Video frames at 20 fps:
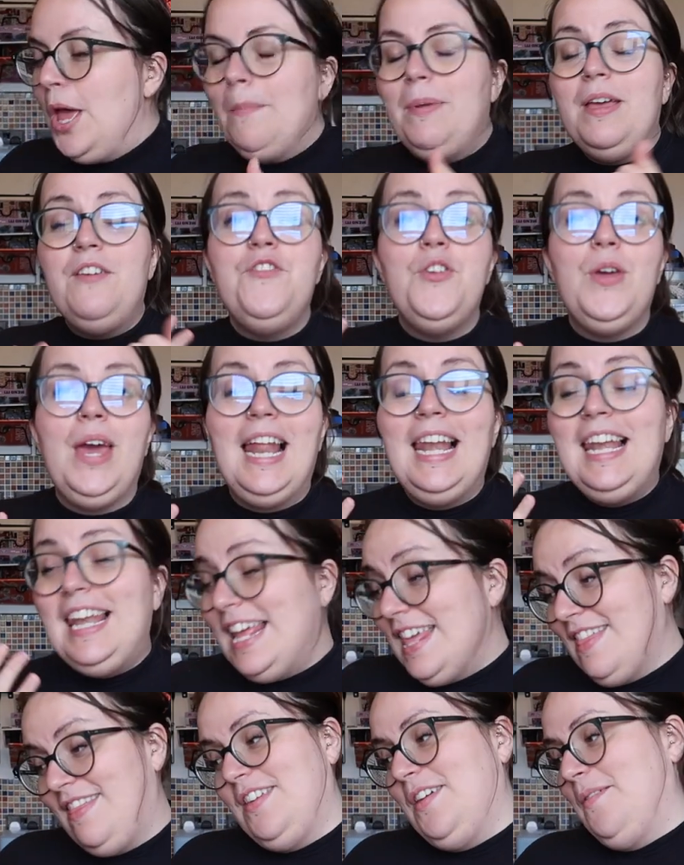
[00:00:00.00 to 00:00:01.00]
But if you get
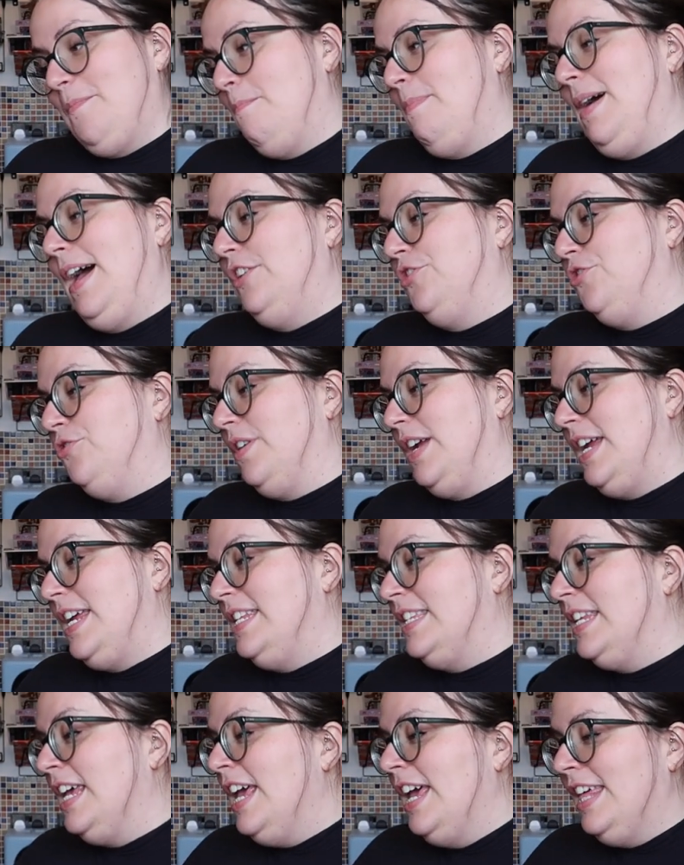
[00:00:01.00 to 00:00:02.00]
lithium
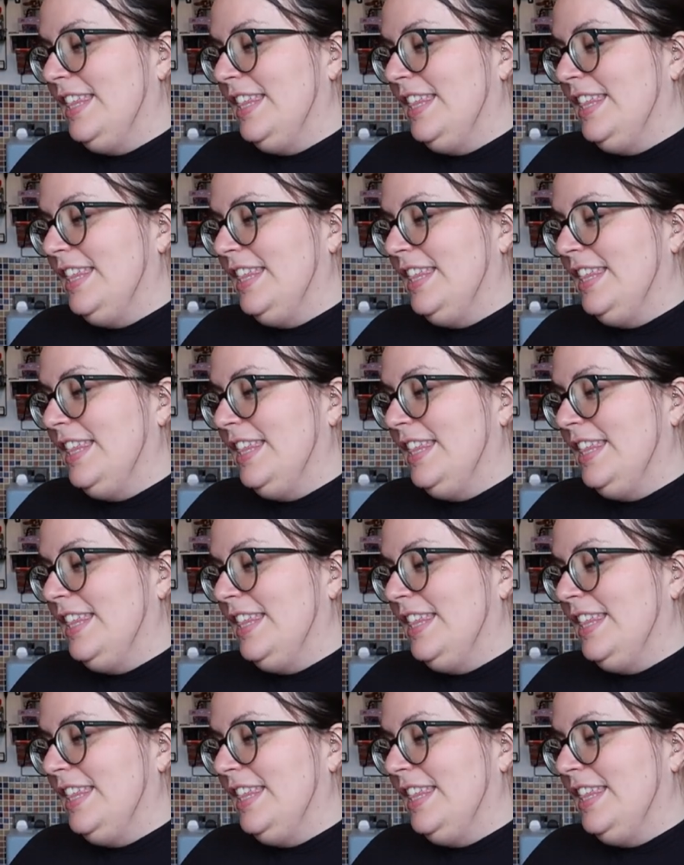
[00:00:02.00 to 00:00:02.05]
batteries,